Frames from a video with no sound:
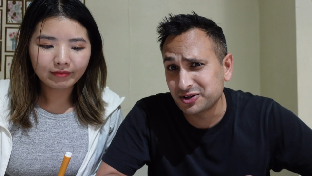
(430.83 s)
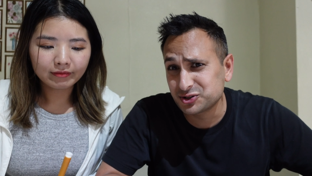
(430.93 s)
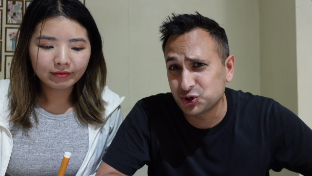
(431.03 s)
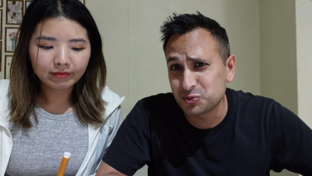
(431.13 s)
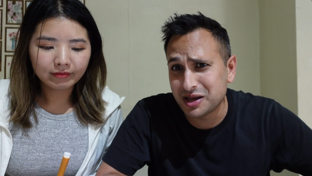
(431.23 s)
Speaker 1: on
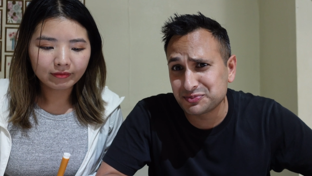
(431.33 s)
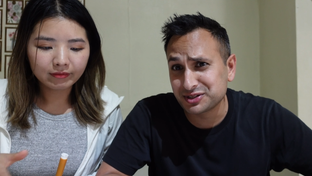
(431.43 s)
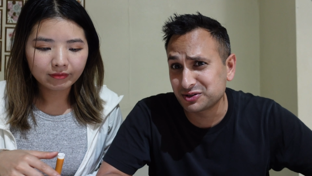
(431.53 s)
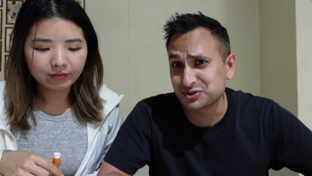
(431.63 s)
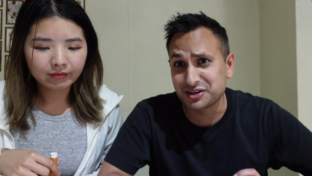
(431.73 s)
Google Maps. I
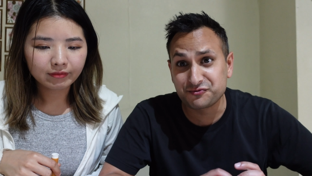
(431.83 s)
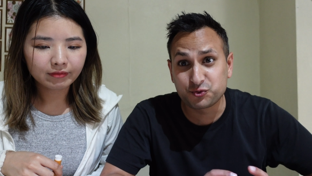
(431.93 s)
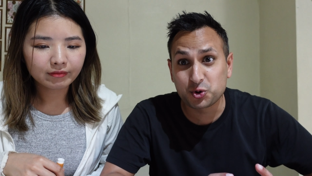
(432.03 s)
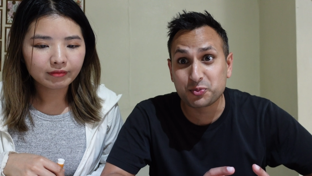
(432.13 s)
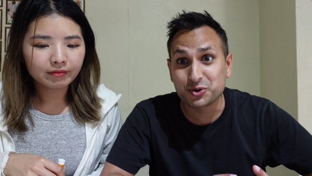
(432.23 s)
think it was like
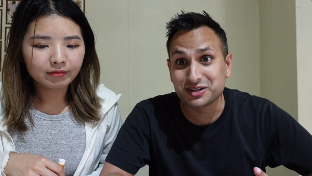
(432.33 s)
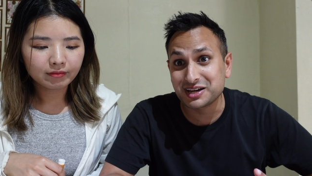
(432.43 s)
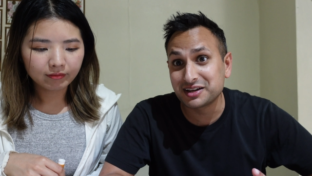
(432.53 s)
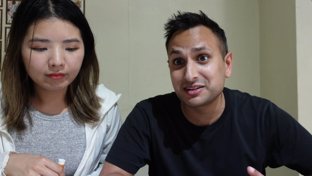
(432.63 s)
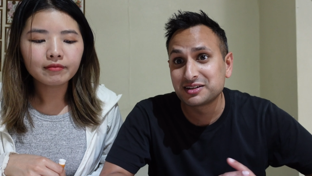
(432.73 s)
four point
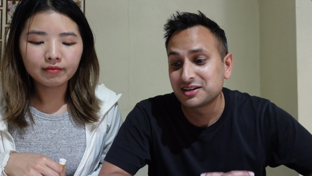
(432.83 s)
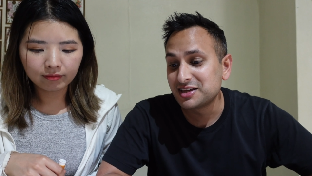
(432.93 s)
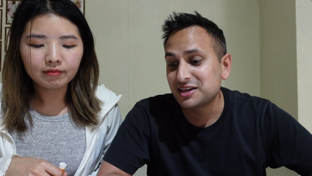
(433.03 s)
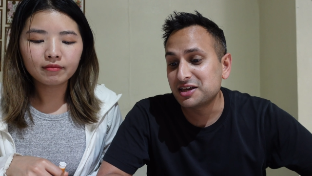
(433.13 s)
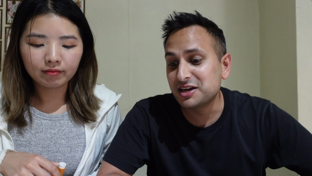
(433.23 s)
nine,
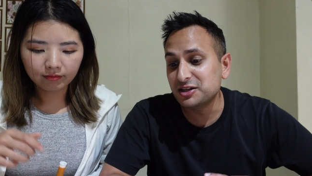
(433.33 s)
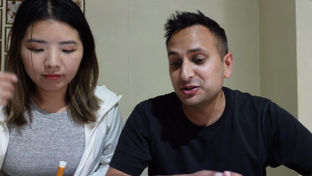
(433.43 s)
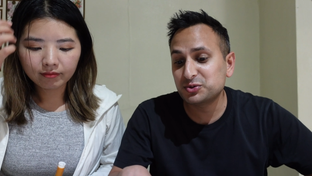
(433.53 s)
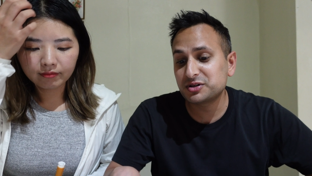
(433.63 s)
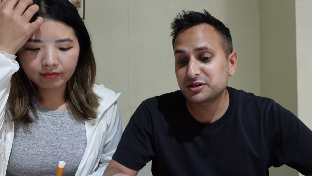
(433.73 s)
and
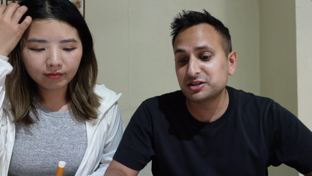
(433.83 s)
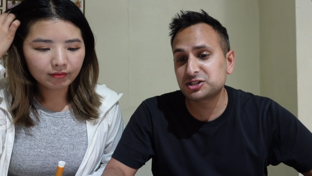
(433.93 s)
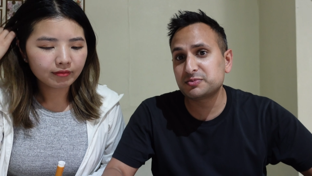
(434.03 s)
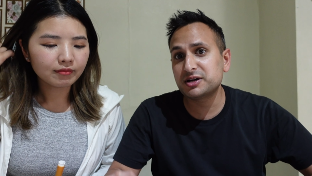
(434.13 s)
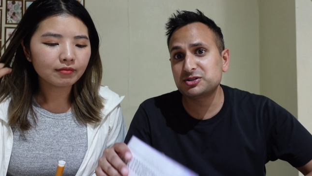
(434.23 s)
you can
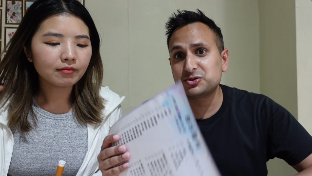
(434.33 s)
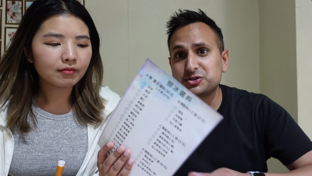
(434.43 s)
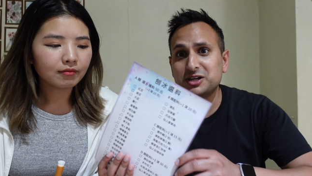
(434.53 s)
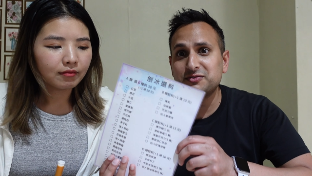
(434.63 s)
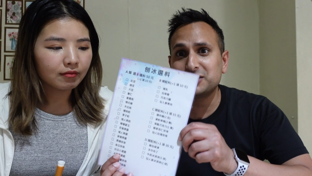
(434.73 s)
customize your
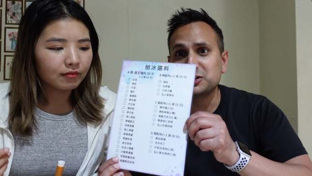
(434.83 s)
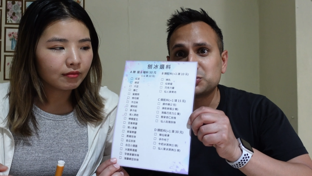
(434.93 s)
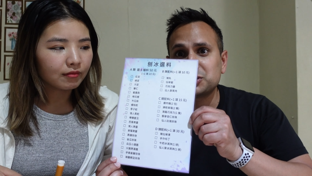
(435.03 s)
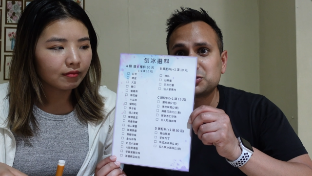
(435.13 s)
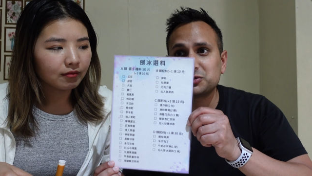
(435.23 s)
shaved ice,
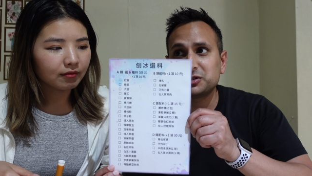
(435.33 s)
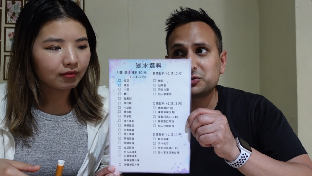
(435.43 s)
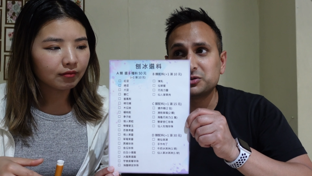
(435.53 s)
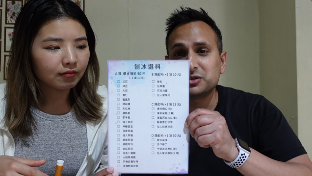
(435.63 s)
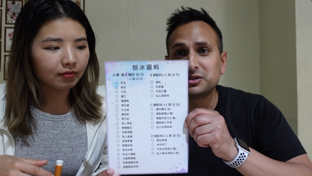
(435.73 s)
which is really
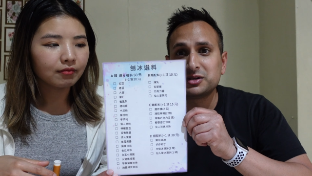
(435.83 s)
cool.